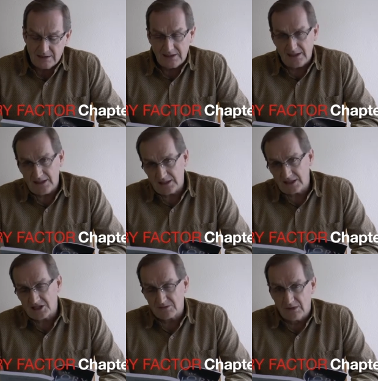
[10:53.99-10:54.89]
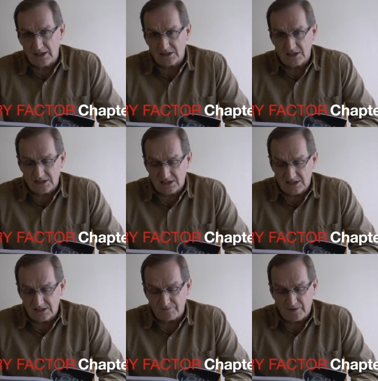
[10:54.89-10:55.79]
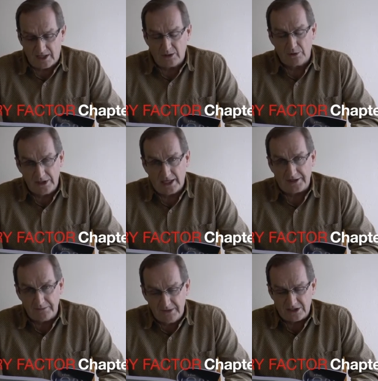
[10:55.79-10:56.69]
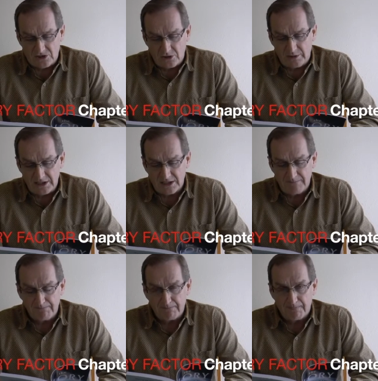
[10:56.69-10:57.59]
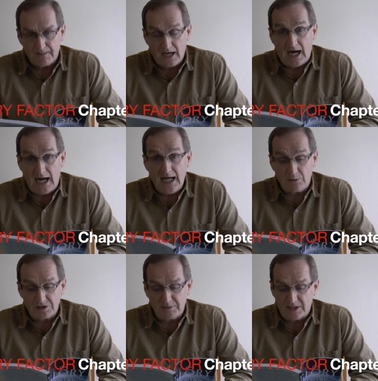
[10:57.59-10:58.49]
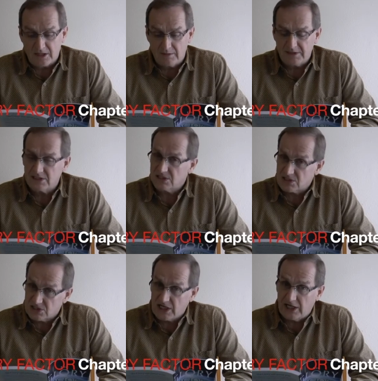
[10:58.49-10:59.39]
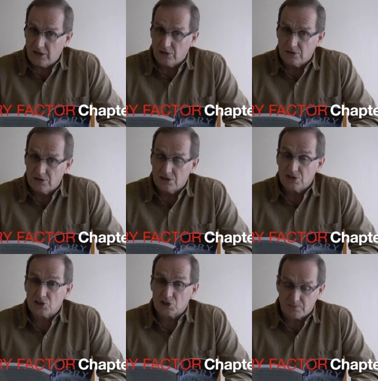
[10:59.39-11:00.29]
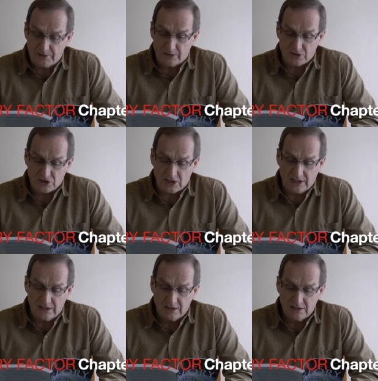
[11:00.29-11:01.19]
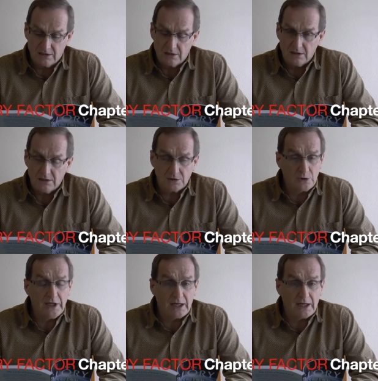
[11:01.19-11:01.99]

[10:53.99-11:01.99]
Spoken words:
And as much as I would not admit to it, I was becoming stale spiritually. We do